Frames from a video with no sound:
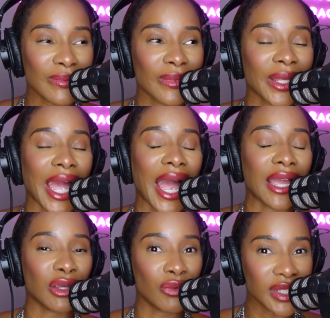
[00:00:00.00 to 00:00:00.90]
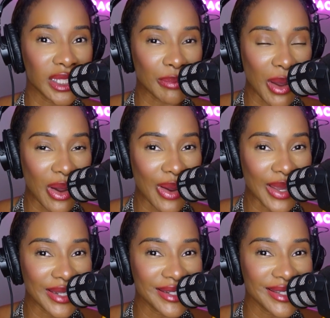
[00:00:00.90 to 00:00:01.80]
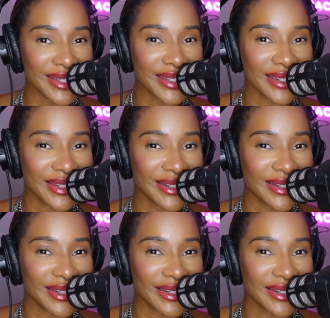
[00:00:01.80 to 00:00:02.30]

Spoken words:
how you respond,